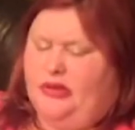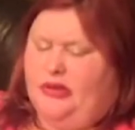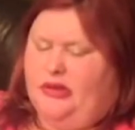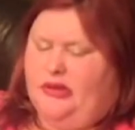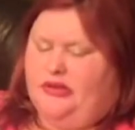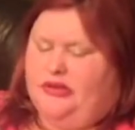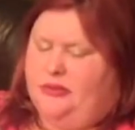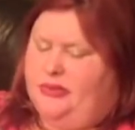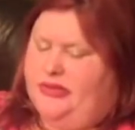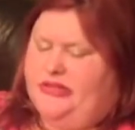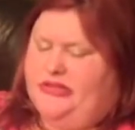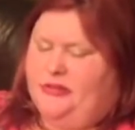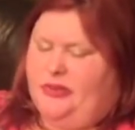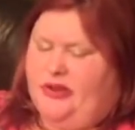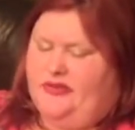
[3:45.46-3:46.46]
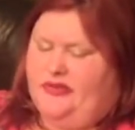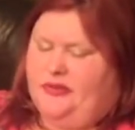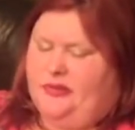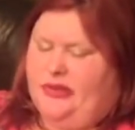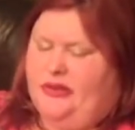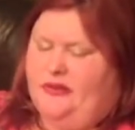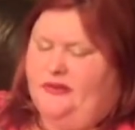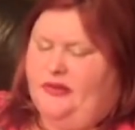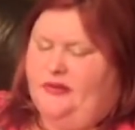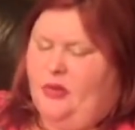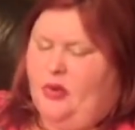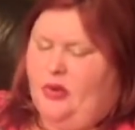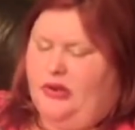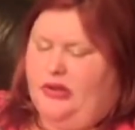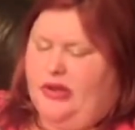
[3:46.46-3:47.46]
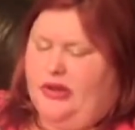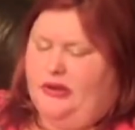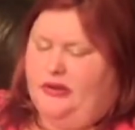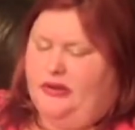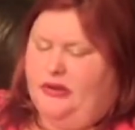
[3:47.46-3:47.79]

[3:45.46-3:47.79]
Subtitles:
She placed the breakfast plate in front of Coraline,